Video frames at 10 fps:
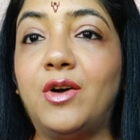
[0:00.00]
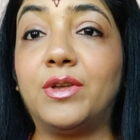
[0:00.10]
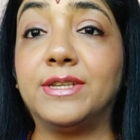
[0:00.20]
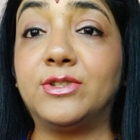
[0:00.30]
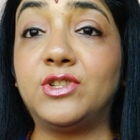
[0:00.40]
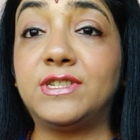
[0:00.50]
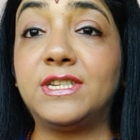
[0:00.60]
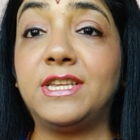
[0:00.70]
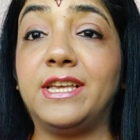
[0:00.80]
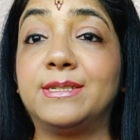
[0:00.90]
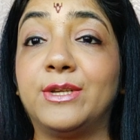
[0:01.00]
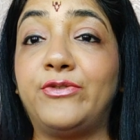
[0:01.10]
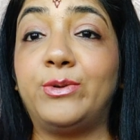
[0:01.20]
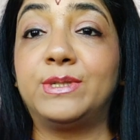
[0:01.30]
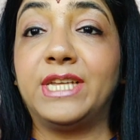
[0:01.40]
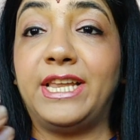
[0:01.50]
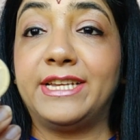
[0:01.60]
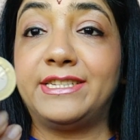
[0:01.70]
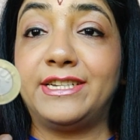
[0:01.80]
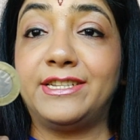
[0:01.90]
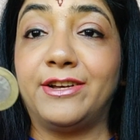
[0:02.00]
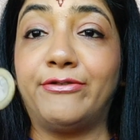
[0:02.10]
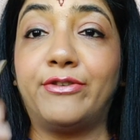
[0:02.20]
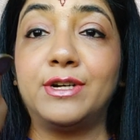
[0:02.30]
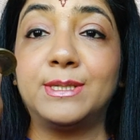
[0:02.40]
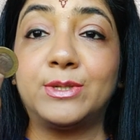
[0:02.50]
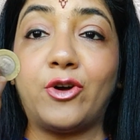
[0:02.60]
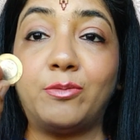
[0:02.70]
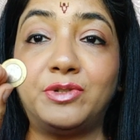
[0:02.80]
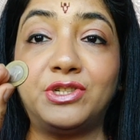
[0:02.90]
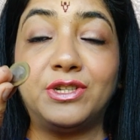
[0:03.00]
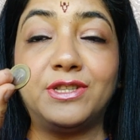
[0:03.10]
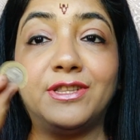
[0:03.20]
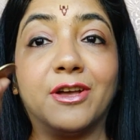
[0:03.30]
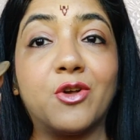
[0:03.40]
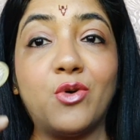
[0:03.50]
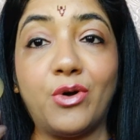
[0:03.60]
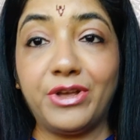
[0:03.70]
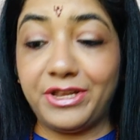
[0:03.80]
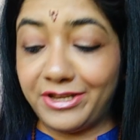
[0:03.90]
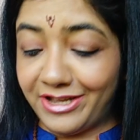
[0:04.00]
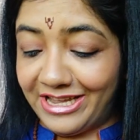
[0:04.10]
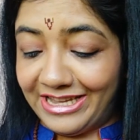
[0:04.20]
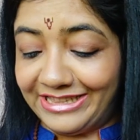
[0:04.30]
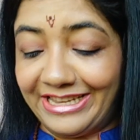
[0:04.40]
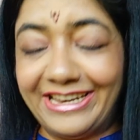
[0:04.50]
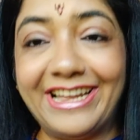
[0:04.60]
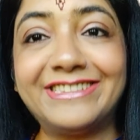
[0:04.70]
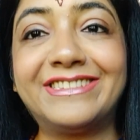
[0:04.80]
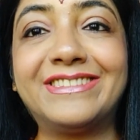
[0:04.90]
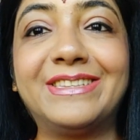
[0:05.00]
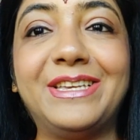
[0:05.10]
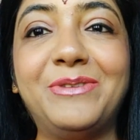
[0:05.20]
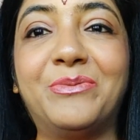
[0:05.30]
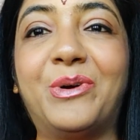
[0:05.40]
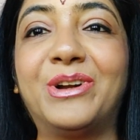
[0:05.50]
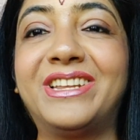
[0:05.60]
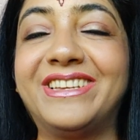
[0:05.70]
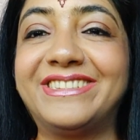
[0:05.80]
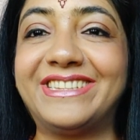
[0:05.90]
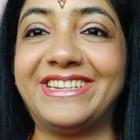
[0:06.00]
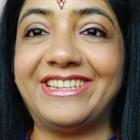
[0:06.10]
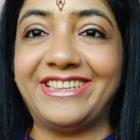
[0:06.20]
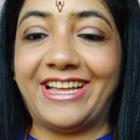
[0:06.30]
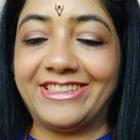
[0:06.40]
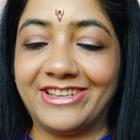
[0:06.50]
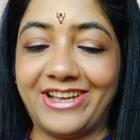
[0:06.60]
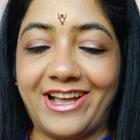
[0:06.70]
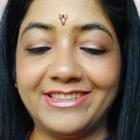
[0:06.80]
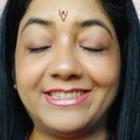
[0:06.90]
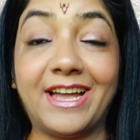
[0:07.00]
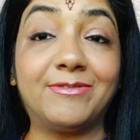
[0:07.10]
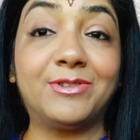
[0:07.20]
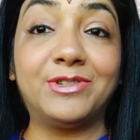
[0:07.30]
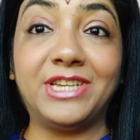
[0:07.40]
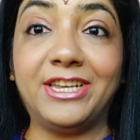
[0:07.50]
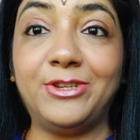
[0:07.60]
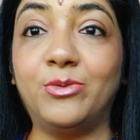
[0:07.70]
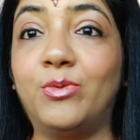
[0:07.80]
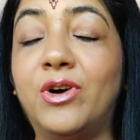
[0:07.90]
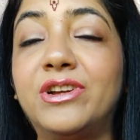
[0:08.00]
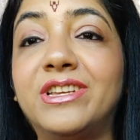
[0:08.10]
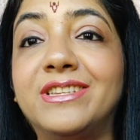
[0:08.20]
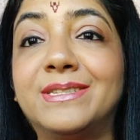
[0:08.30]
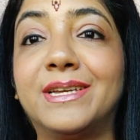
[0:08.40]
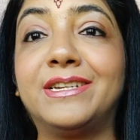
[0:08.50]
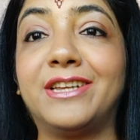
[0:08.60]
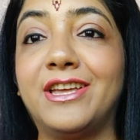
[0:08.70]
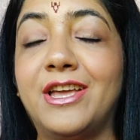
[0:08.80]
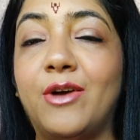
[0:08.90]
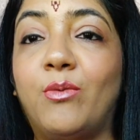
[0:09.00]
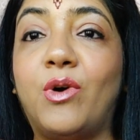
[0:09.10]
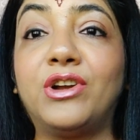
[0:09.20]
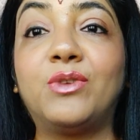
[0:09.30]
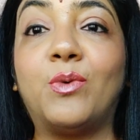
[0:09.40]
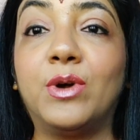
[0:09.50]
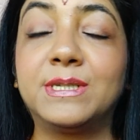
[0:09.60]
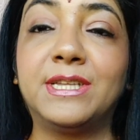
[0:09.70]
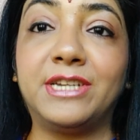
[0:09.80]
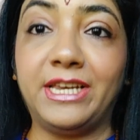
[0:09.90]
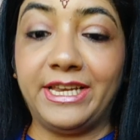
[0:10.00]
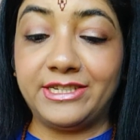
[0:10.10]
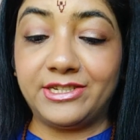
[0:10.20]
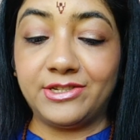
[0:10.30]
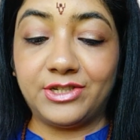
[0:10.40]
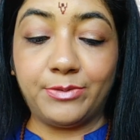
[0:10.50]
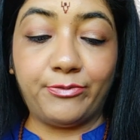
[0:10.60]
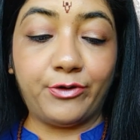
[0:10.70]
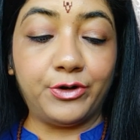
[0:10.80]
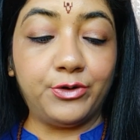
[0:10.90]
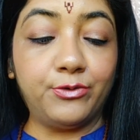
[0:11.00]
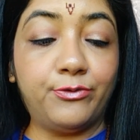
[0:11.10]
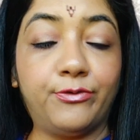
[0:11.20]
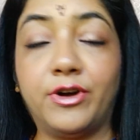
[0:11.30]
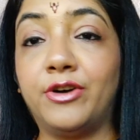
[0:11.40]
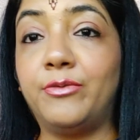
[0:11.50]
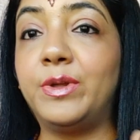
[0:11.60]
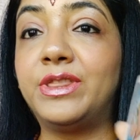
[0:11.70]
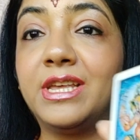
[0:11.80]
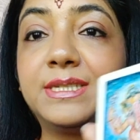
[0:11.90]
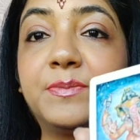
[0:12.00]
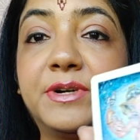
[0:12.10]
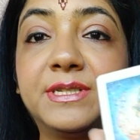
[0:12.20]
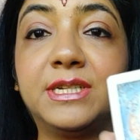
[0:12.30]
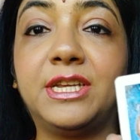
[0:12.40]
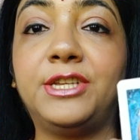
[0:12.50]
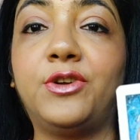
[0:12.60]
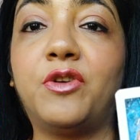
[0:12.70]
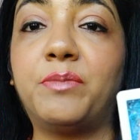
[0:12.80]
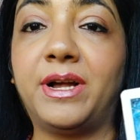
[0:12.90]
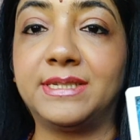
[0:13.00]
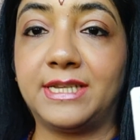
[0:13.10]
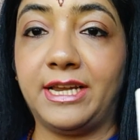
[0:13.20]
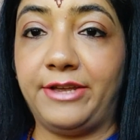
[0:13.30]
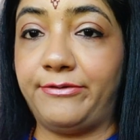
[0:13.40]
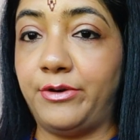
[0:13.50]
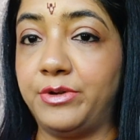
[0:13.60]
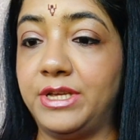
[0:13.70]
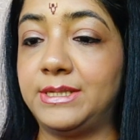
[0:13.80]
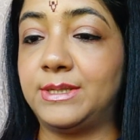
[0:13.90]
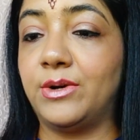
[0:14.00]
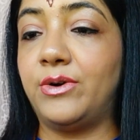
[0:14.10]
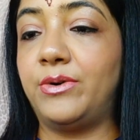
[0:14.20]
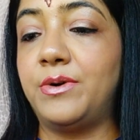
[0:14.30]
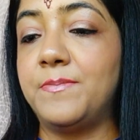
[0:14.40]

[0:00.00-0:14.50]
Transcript: Okay, so just in case if you selected the first option, the coin, then let's see what is it that the cards have to tell you. What was the relationship for you with this person in your past life? Okay, so